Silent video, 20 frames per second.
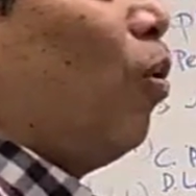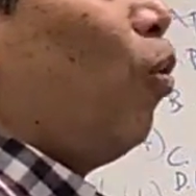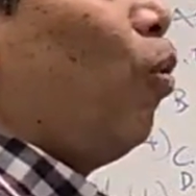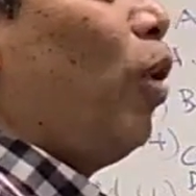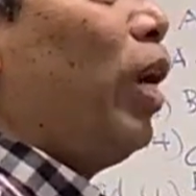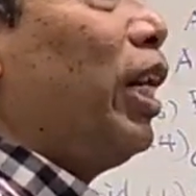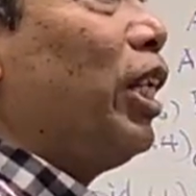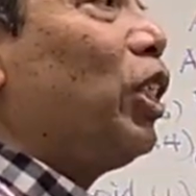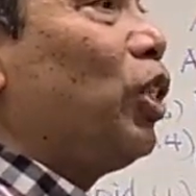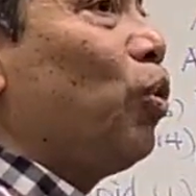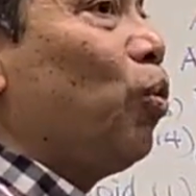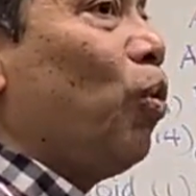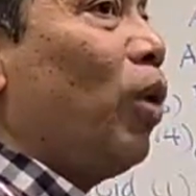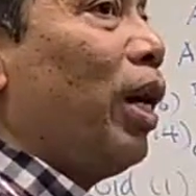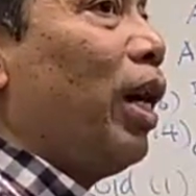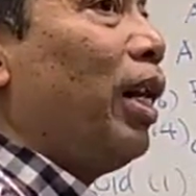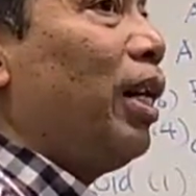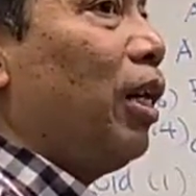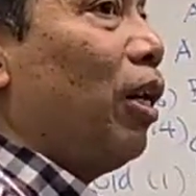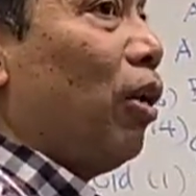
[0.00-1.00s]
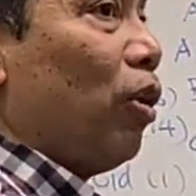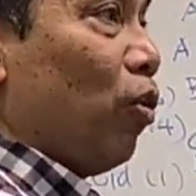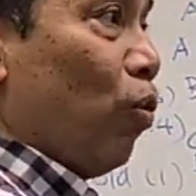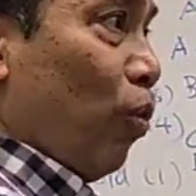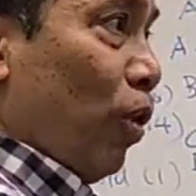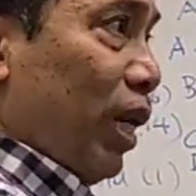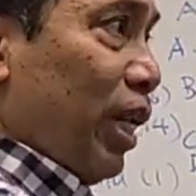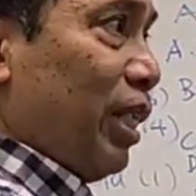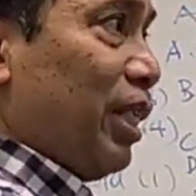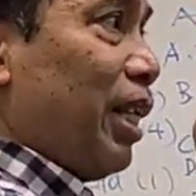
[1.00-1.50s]
which one or
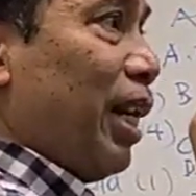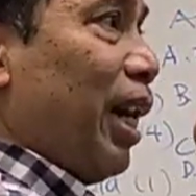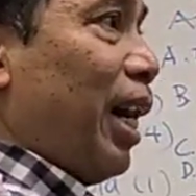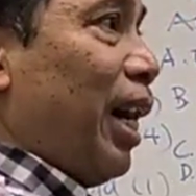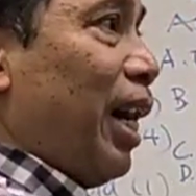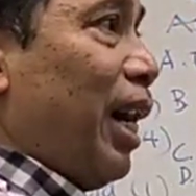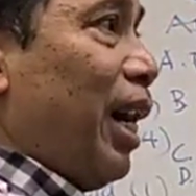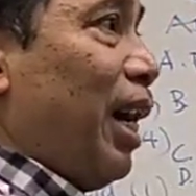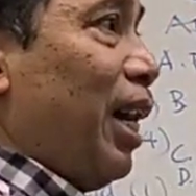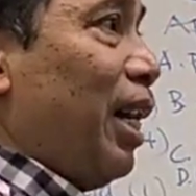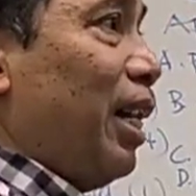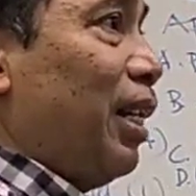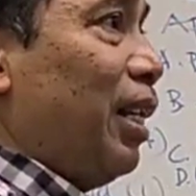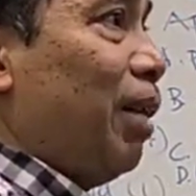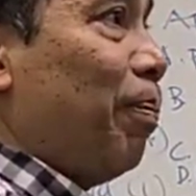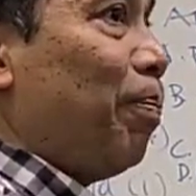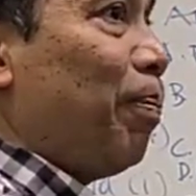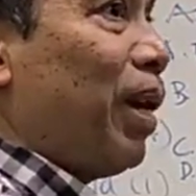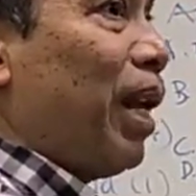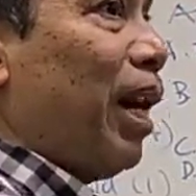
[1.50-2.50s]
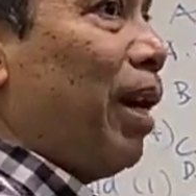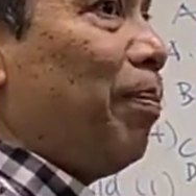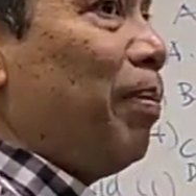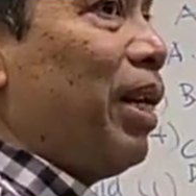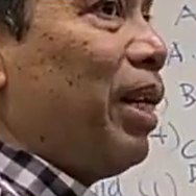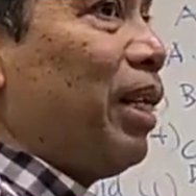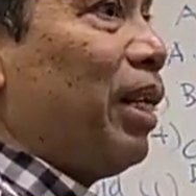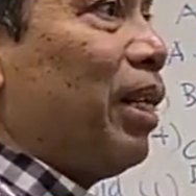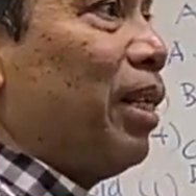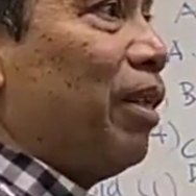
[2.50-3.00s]
which are the
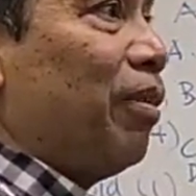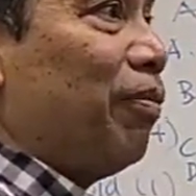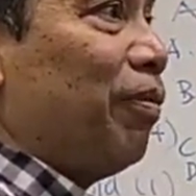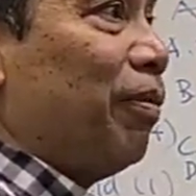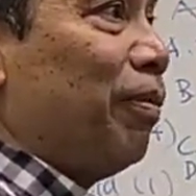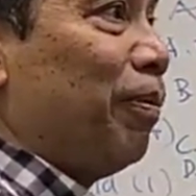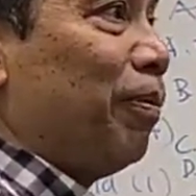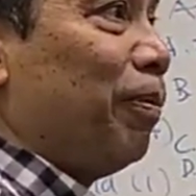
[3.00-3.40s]
primary curve?